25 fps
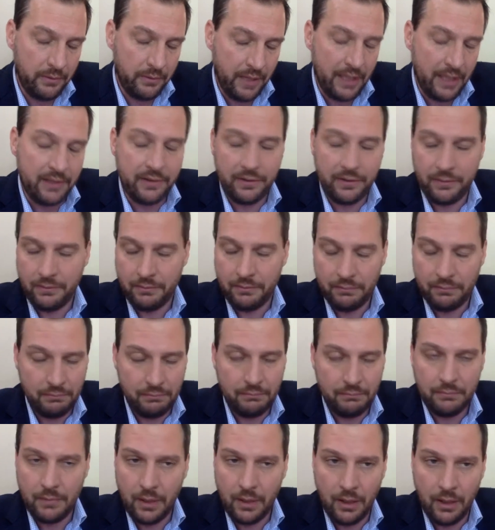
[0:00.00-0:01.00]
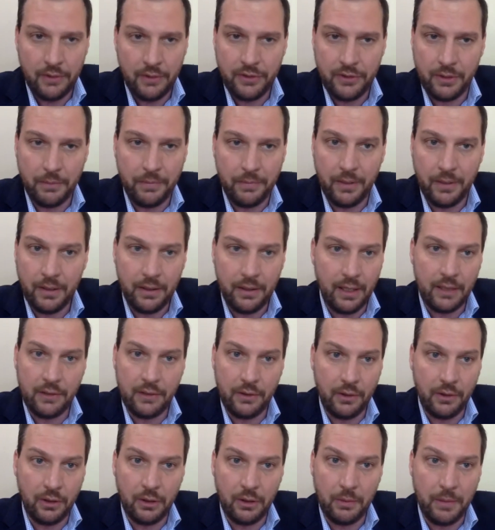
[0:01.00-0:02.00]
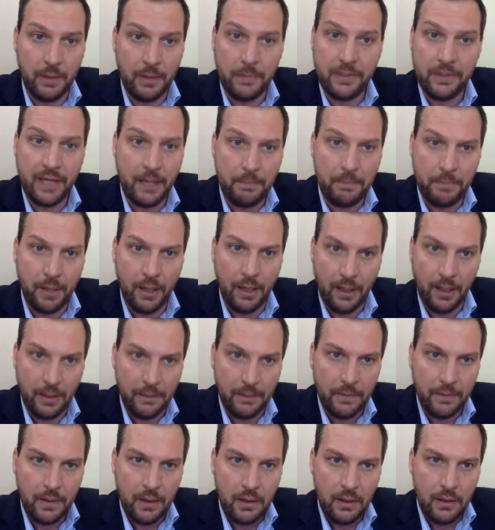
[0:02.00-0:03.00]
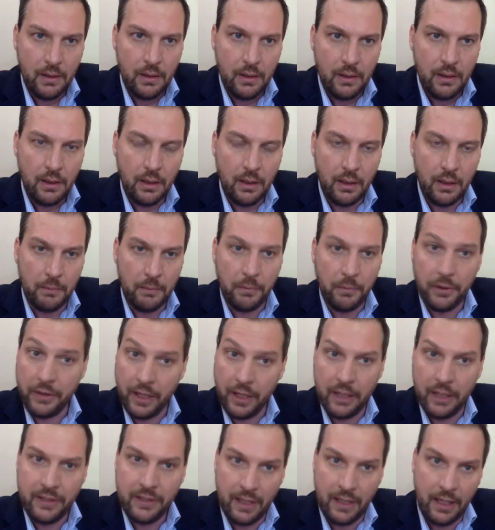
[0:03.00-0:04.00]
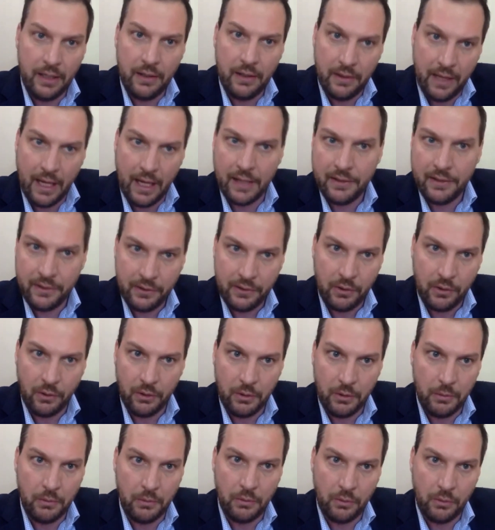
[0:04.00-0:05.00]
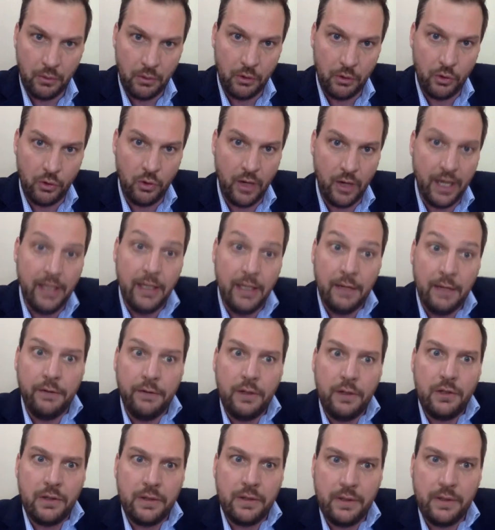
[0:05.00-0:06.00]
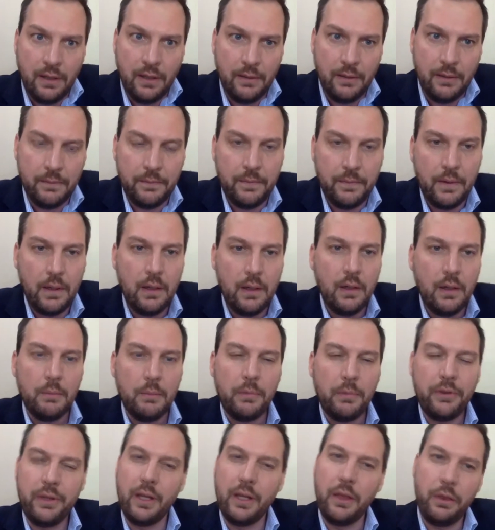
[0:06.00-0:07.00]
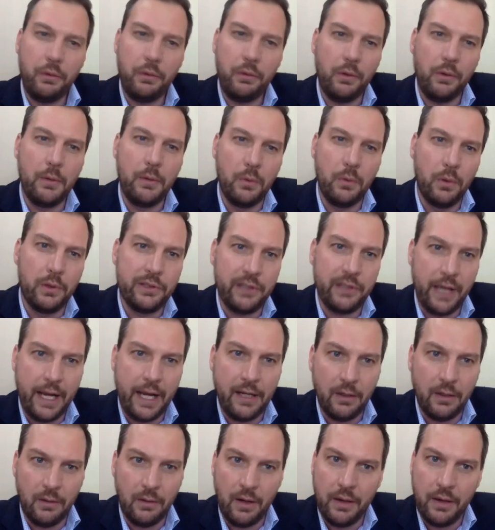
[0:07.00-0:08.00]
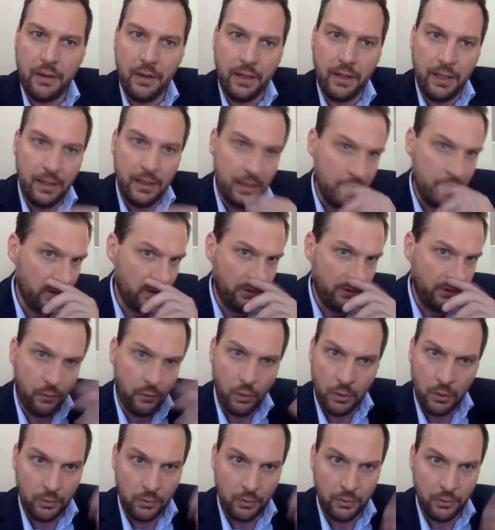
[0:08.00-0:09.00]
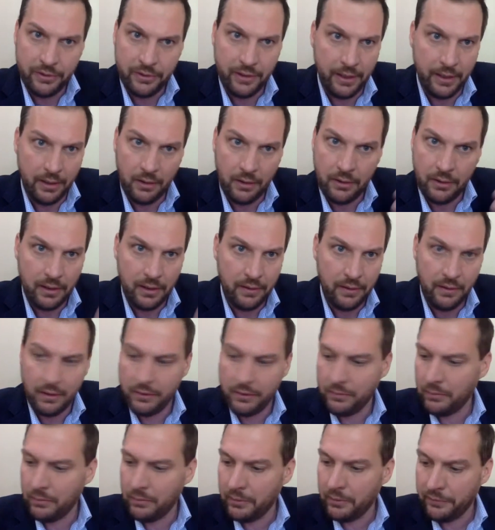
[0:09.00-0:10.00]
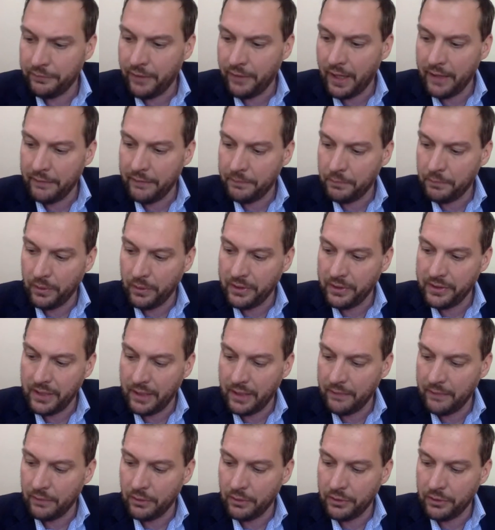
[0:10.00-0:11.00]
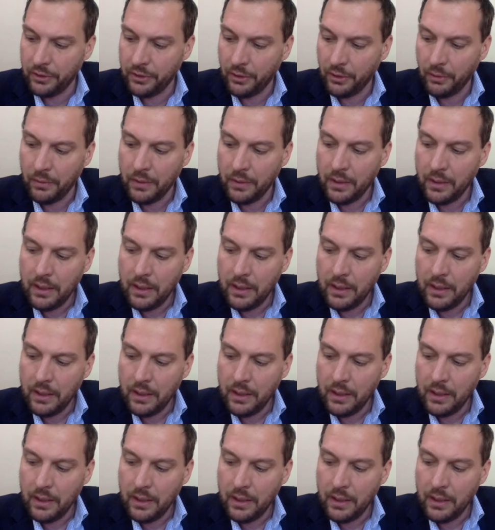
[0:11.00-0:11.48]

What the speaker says: that's something that you're going to be upset by. But they say that that's going to create efficiency. But then 3 rules later, I think it is, or 4 rules later, I think it's around 5.7 or so,